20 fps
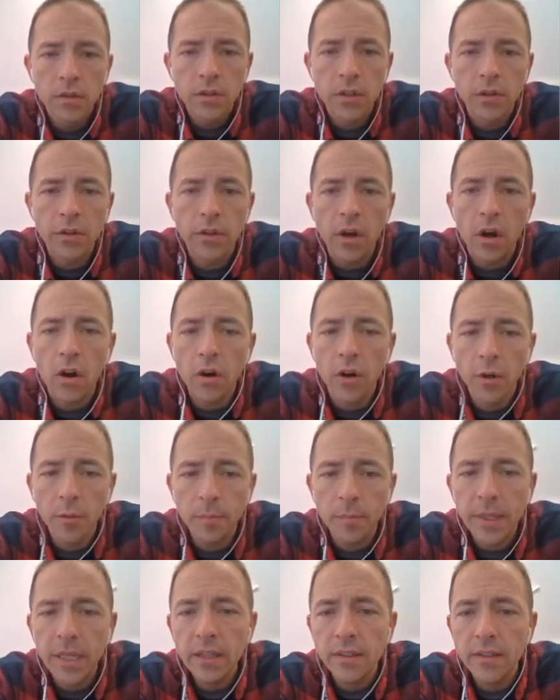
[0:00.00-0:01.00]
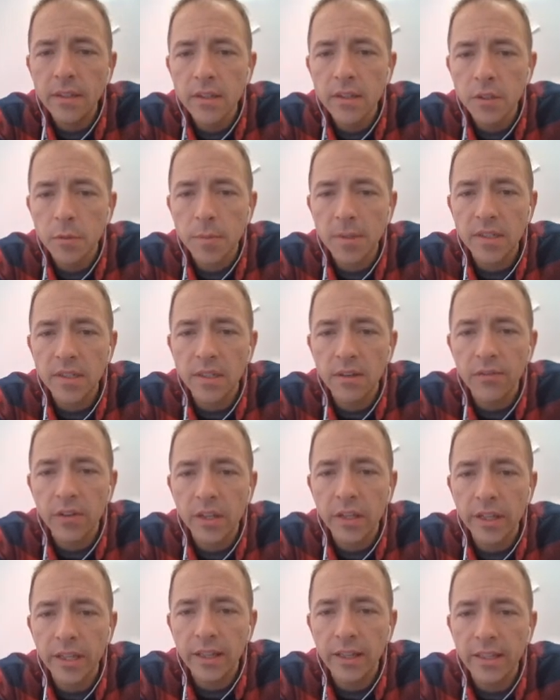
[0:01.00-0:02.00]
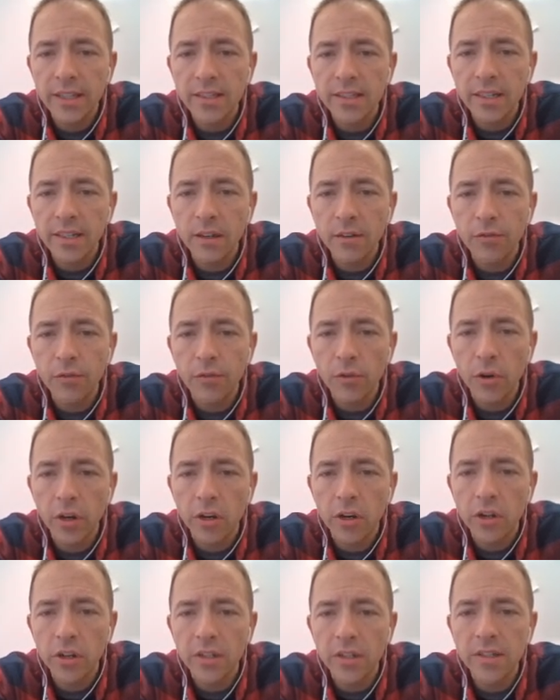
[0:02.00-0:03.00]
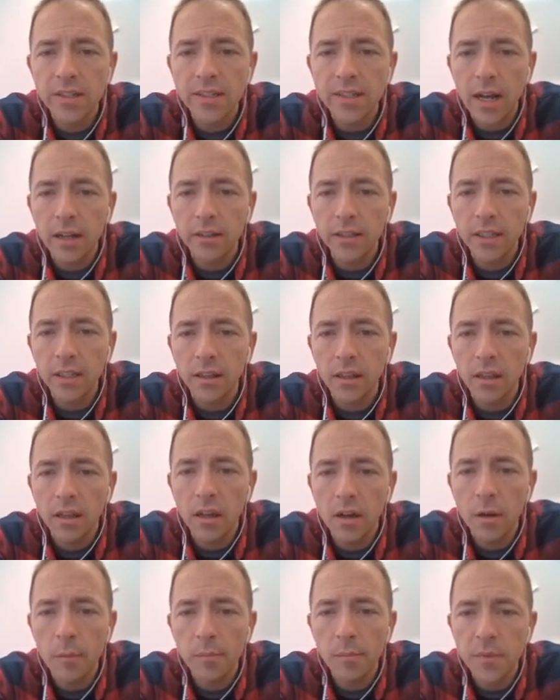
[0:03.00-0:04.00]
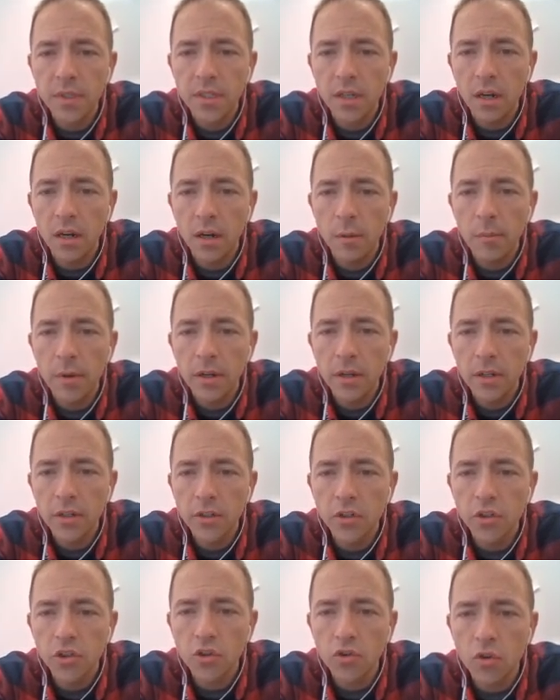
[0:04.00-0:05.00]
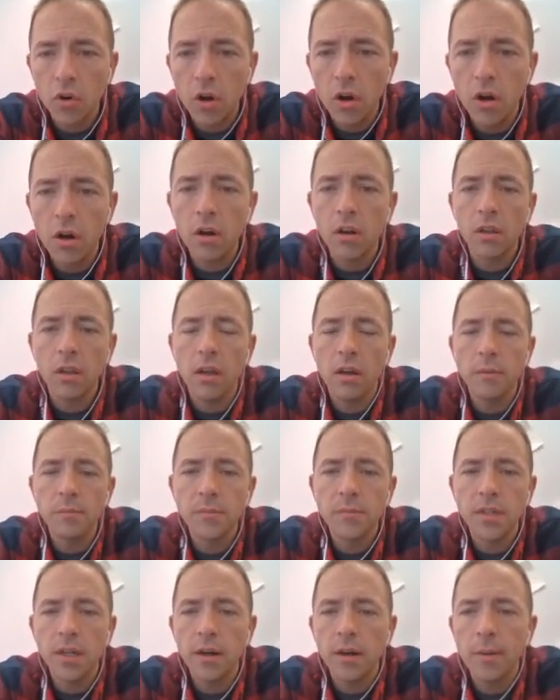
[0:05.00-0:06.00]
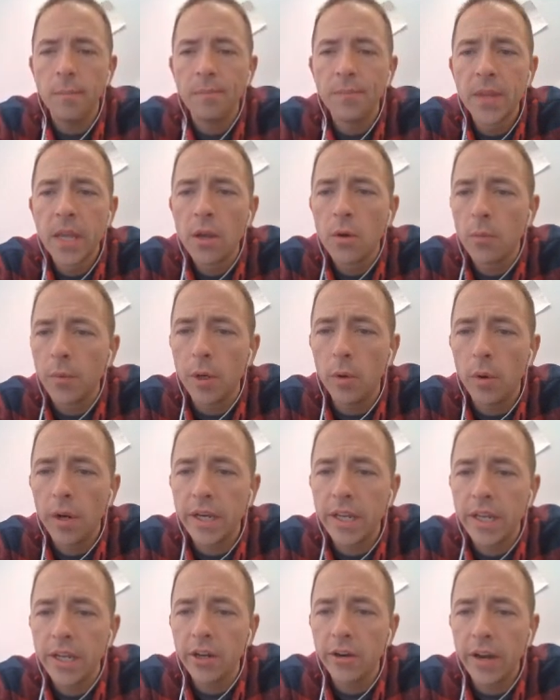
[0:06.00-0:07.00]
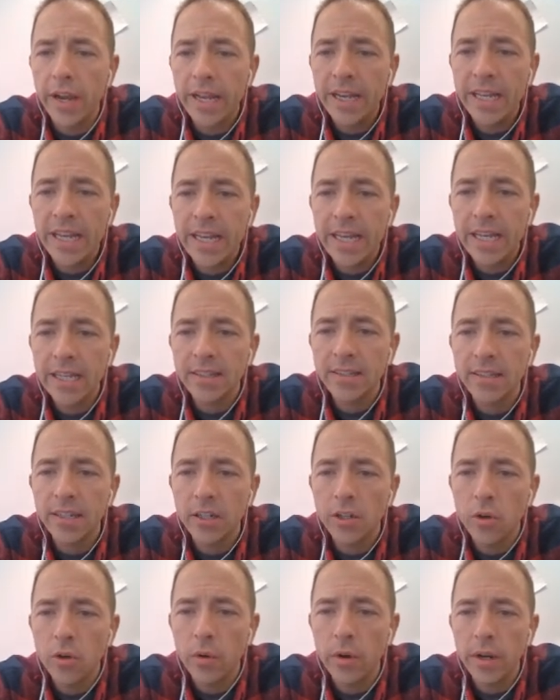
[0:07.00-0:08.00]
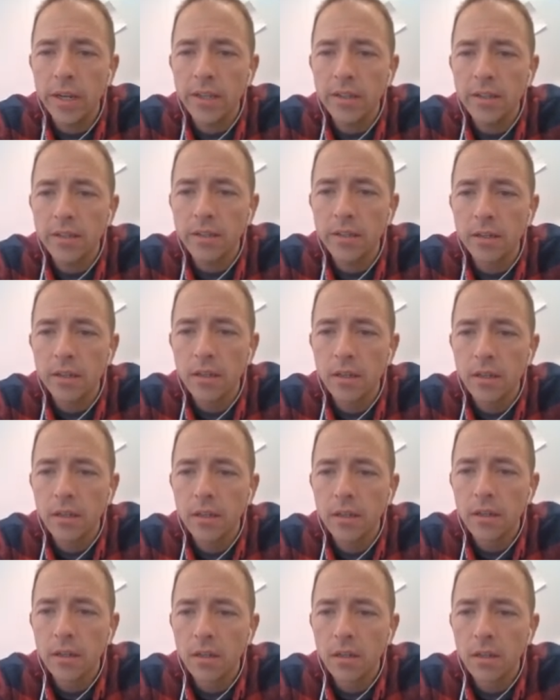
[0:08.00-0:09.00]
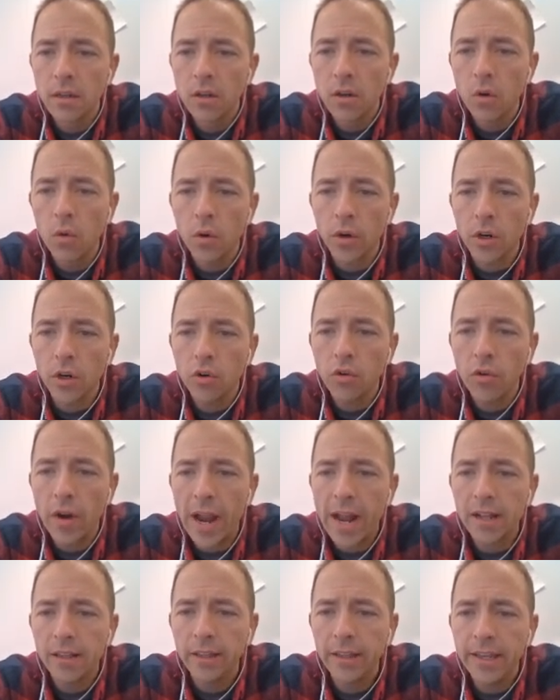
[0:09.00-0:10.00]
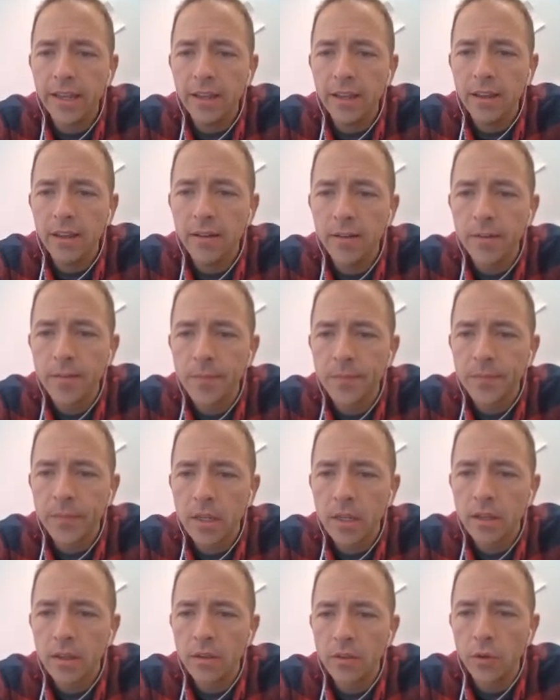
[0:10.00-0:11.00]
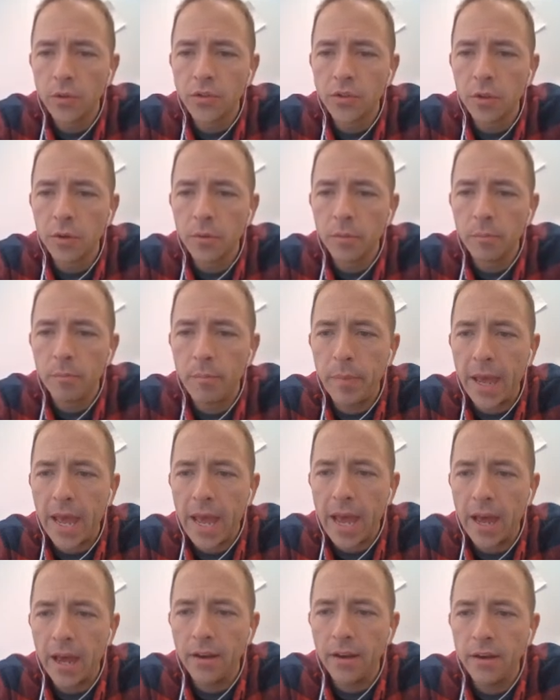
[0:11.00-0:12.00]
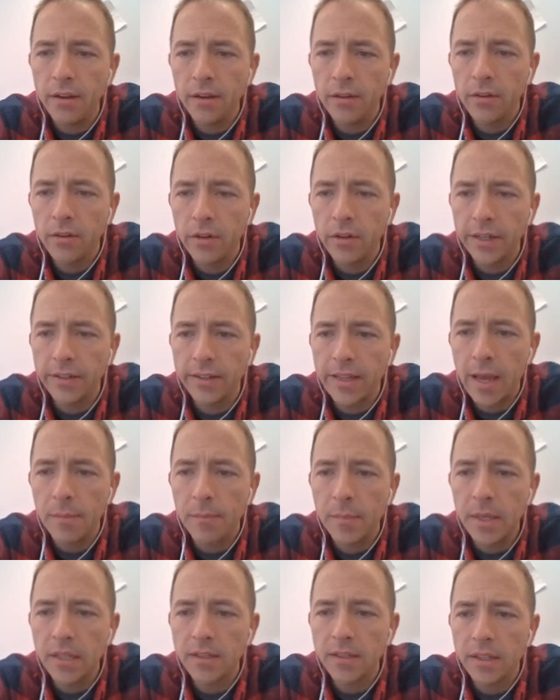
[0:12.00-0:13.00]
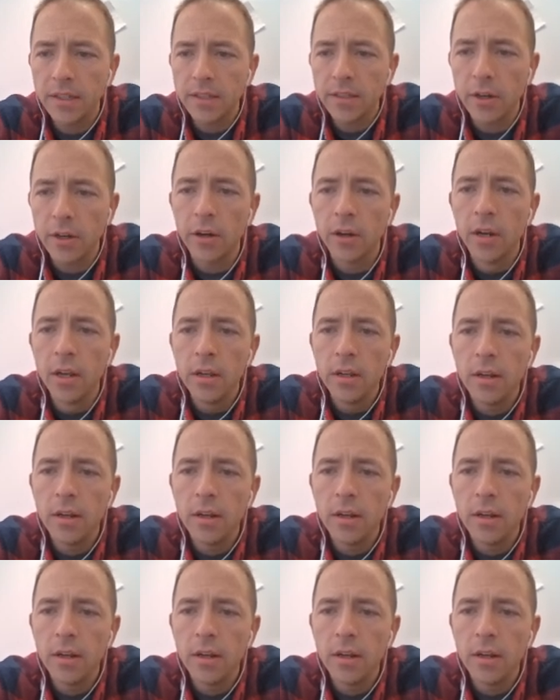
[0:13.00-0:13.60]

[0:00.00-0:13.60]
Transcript: to the heartbeat, specifically listening for a good solid lub dub, strong lub dub. We don't want to hear any hissing noise or crackling. Those are bad, right? That means that the